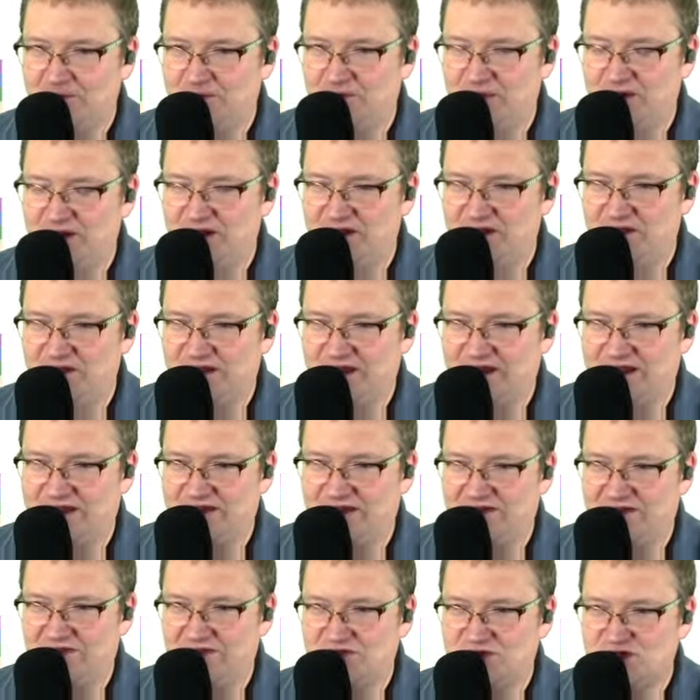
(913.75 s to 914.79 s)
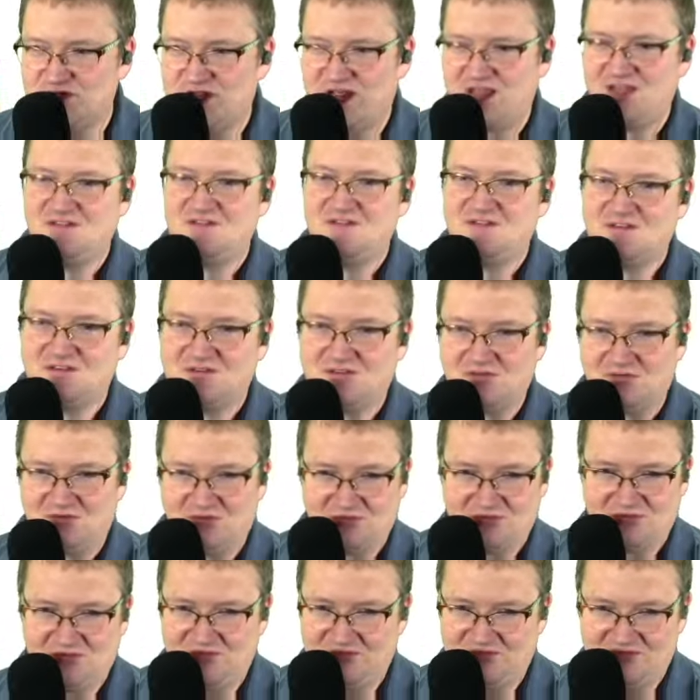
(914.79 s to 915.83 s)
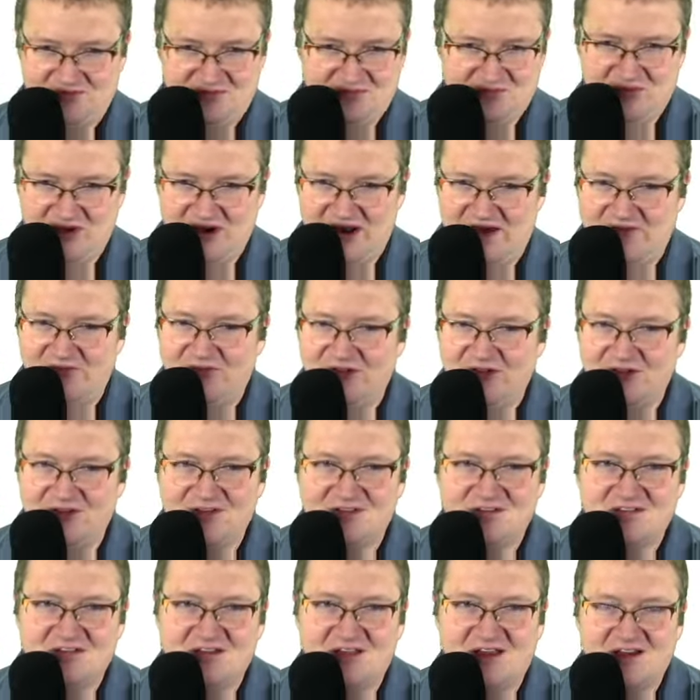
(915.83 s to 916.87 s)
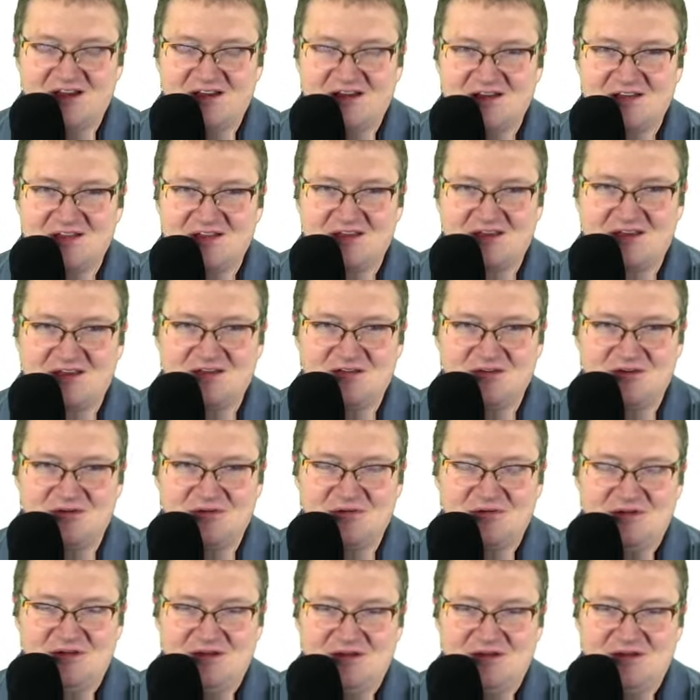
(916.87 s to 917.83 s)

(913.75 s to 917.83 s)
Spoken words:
like chaste or benevolent, that kind of thing.